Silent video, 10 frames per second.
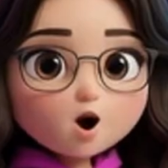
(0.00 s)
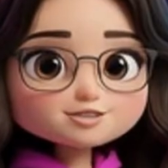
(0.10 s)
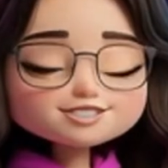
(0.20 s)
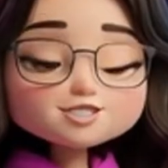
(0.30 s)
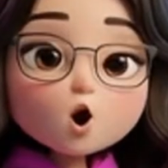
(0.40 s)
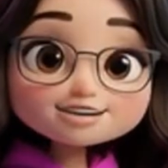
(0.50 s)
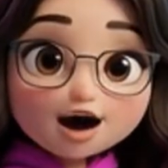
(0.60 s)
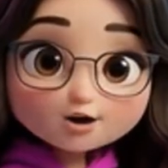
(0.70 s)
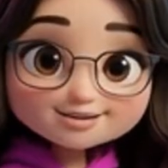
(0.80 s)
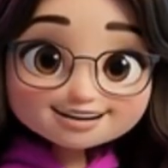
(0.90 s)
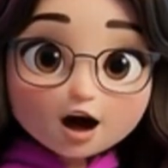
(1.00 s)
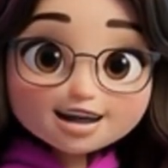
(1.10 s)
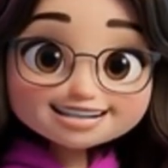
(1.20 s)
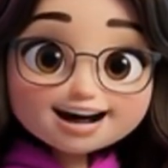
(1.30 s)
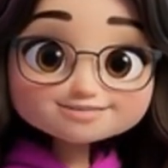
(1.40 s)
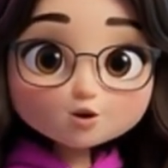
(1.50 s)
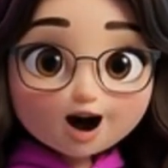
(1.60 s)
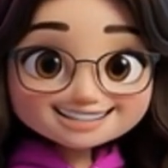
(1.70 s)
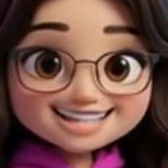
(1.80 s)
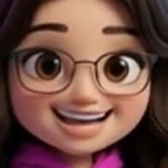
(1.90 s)
increase video views,
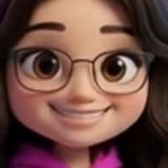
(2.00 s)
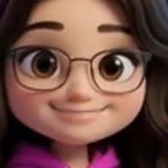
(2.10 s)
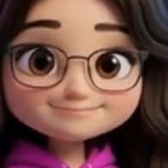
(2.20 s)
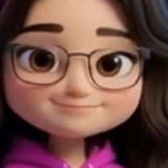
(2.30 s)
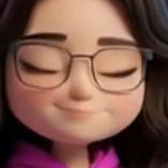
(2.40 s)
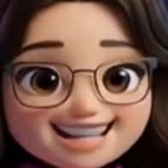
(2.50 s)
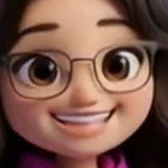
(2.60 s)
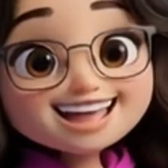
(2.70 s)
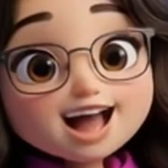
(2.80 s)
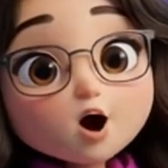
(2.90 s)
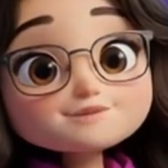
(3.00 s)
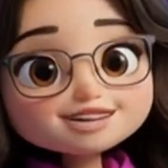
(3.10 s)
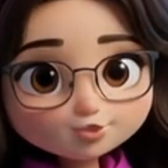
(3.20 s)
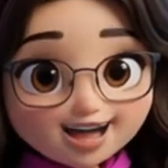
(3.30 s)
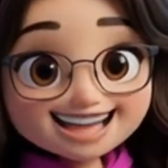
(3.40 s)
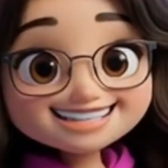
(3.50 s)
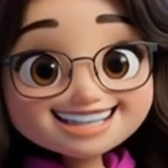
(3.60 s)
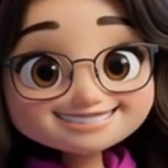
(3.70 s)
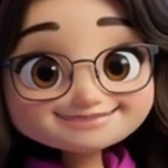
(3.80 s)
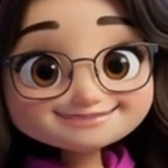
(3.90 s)
improve session time, which
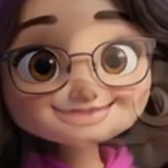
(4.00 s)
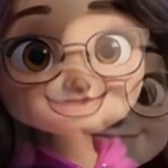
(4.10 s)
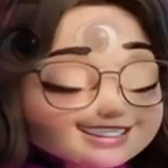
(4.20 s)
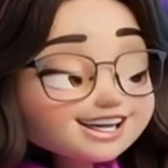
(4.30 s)
eventually